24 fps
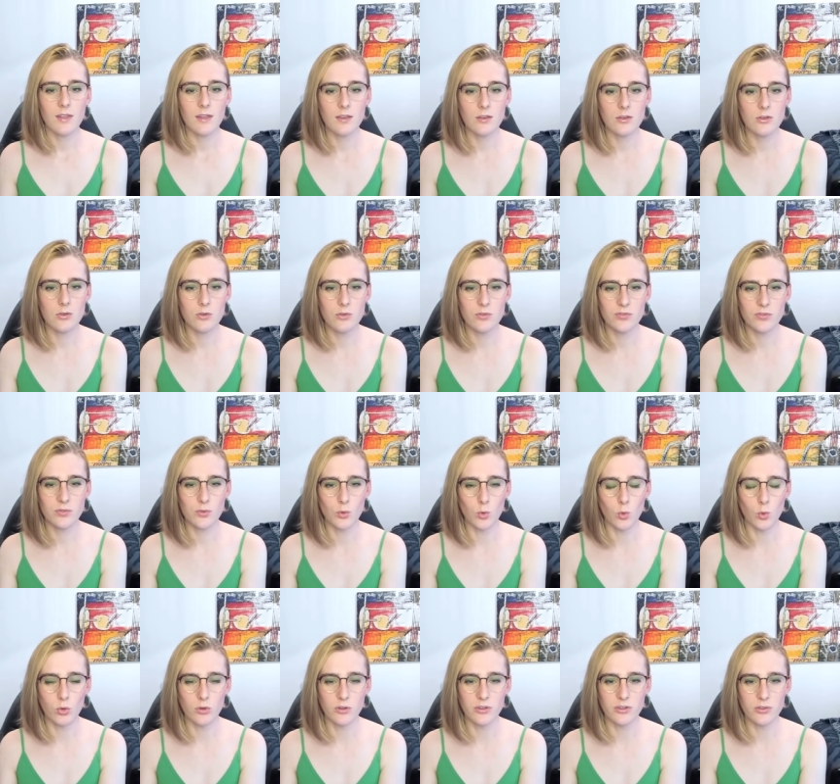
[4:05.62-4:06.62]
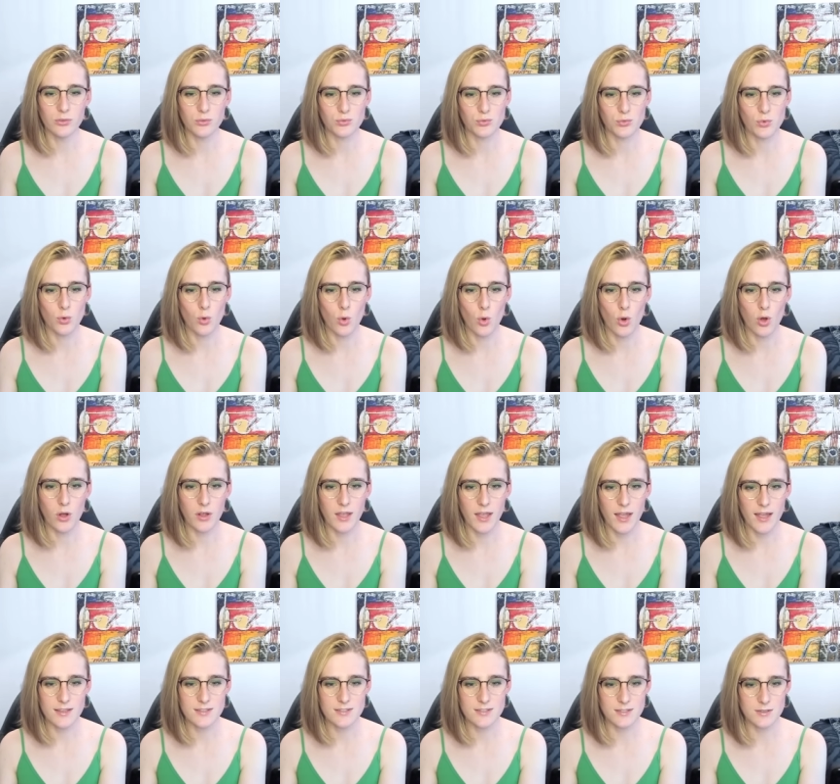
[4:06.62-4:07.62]
Thank you for all the raw
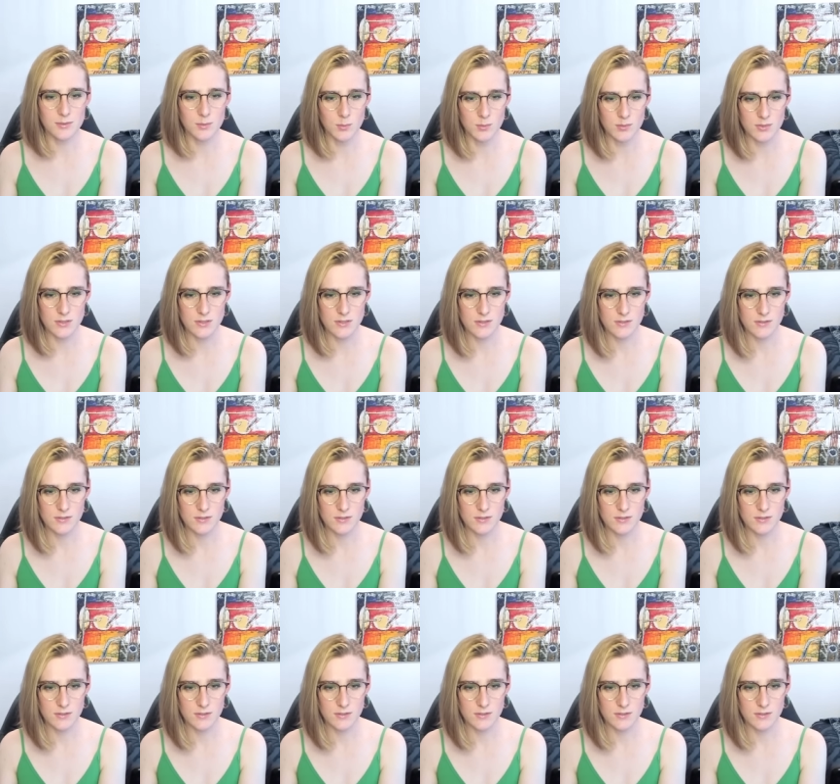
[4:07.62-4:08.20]
gasms.